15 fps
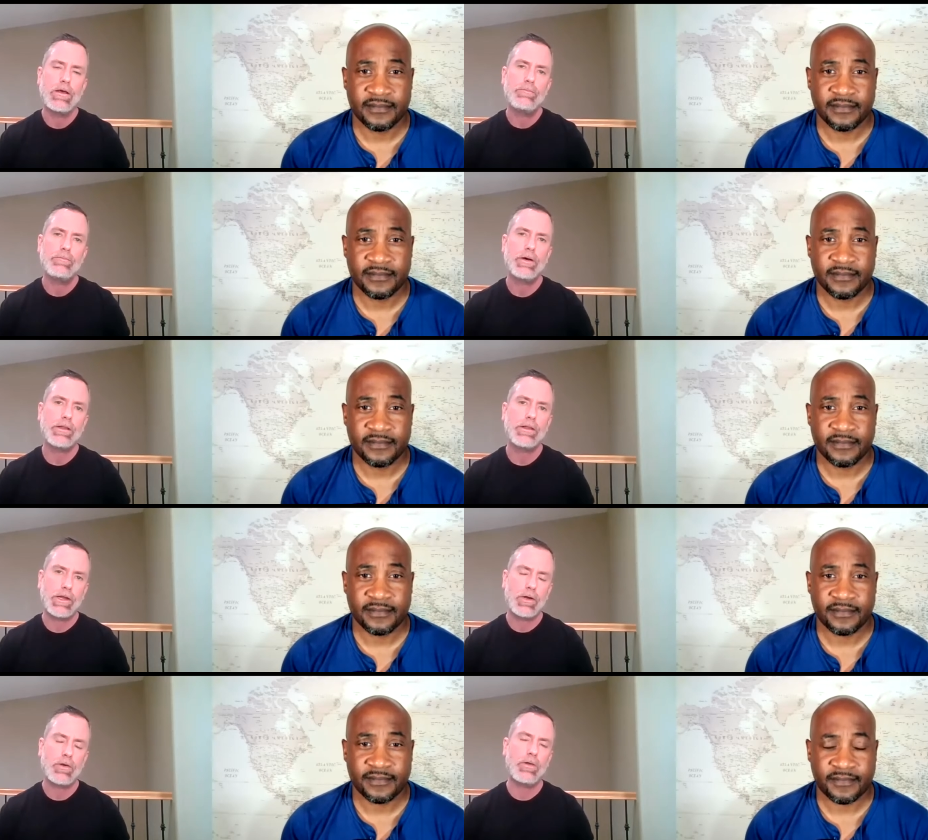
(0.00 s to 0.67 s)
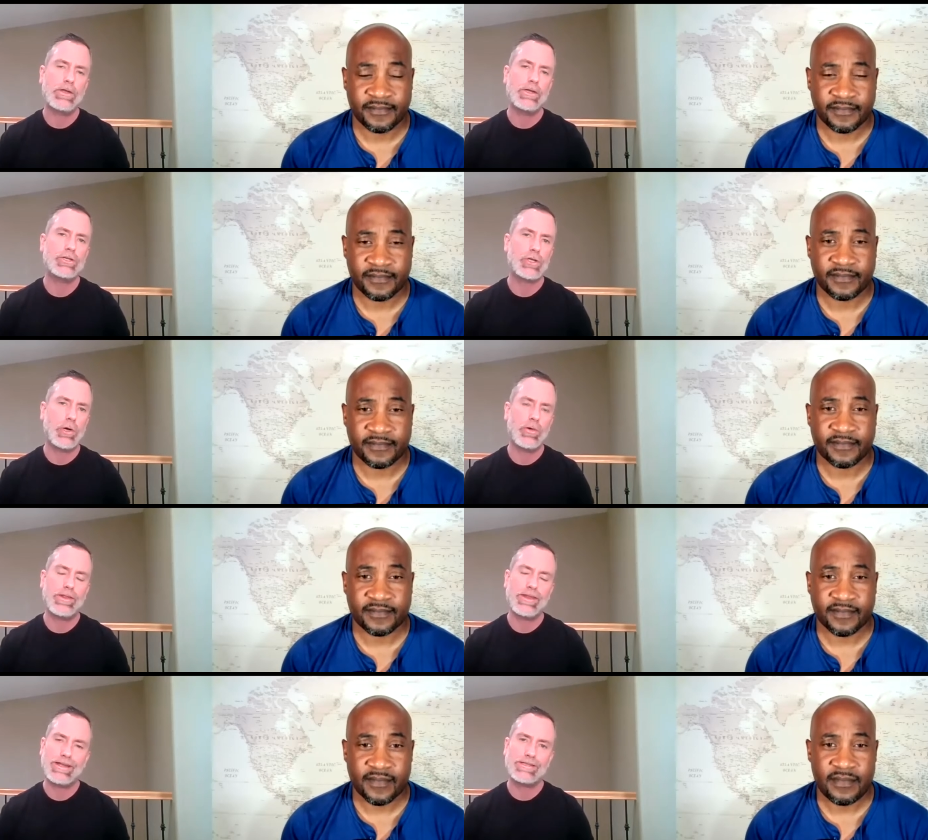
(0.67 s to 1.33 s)
Speaker 1: but literally showing
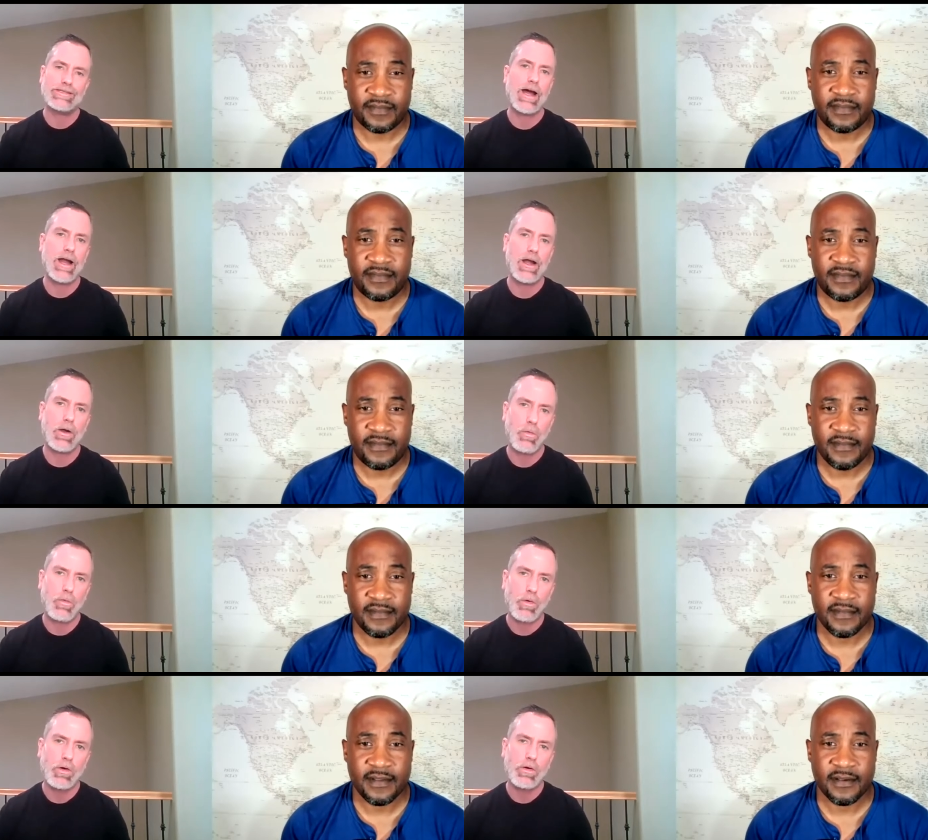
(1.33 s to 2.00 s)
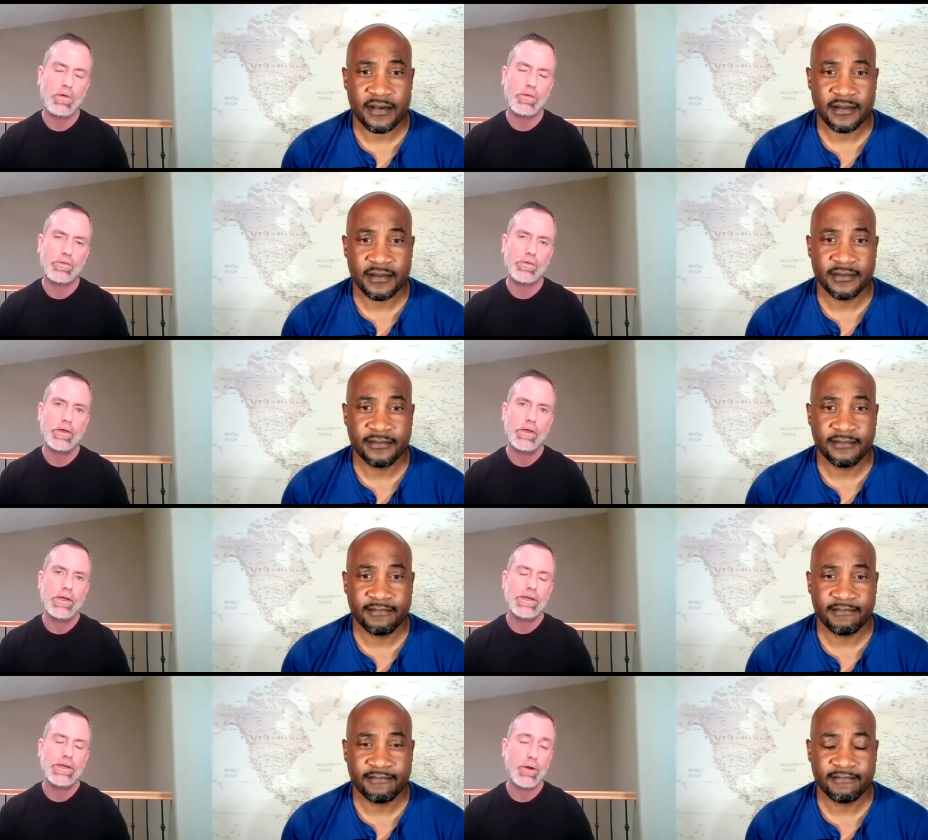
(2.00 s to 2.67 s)
the entire world,
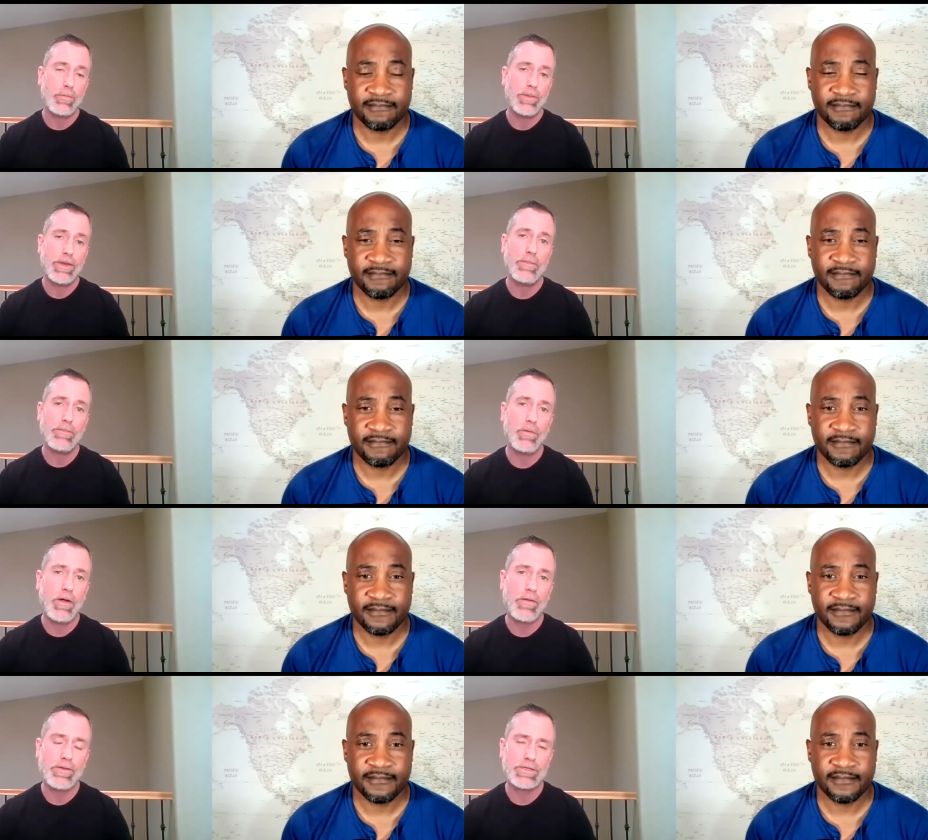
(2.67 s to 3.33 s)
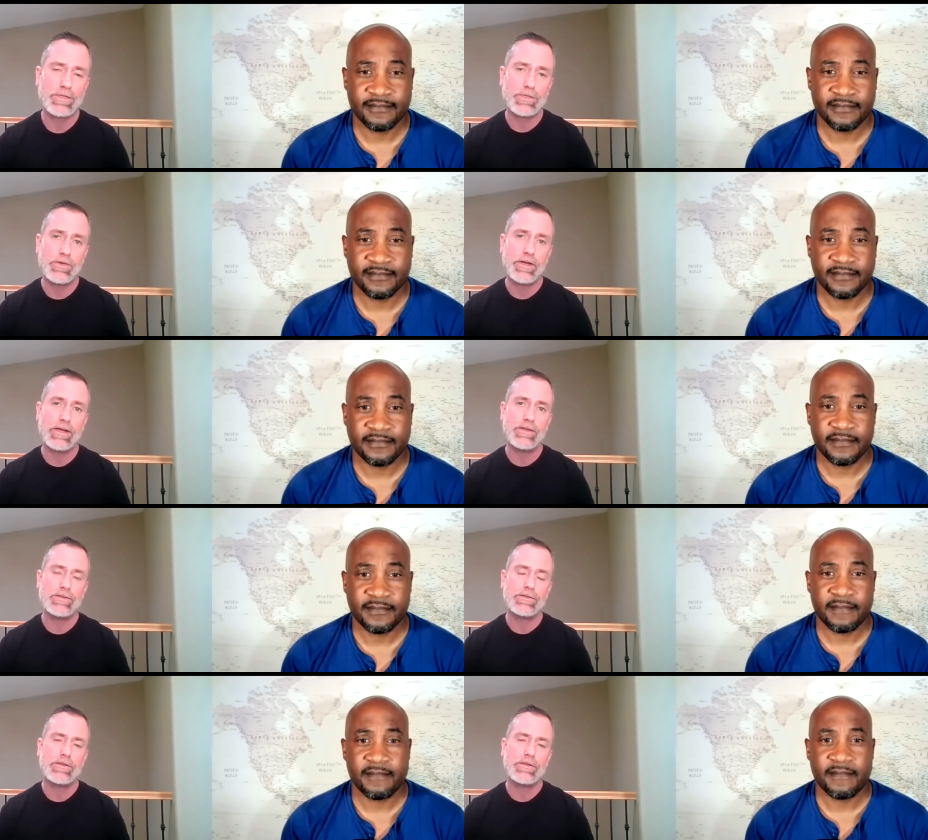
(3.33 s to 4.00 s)
you know, people on the
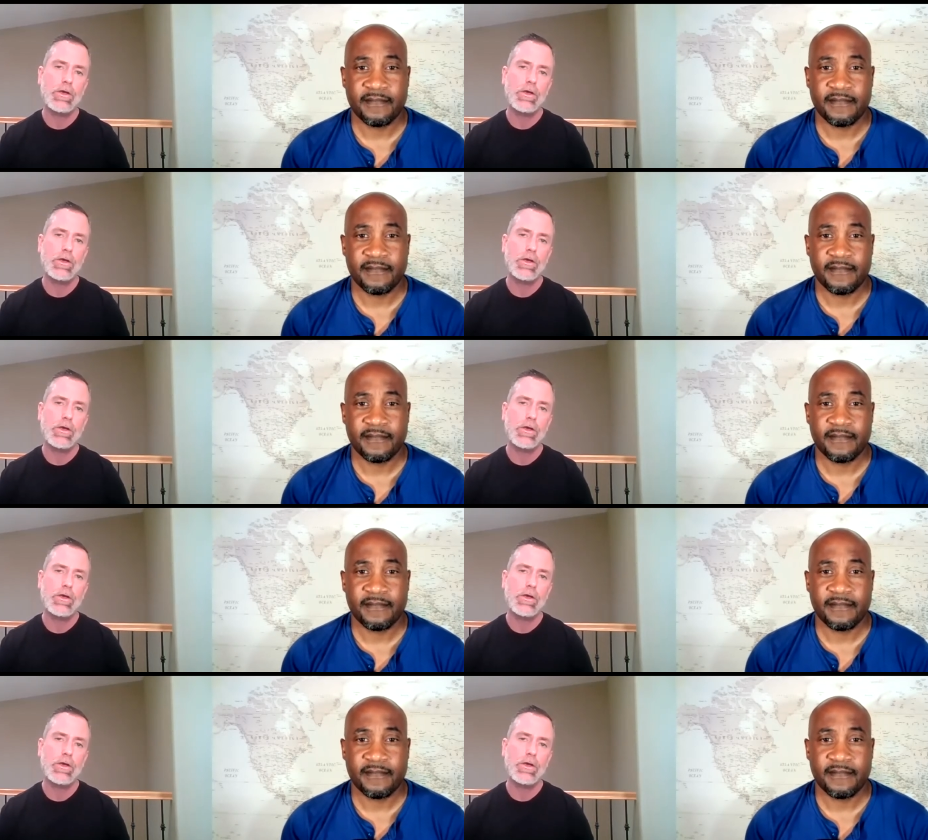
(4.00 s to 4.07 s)
streets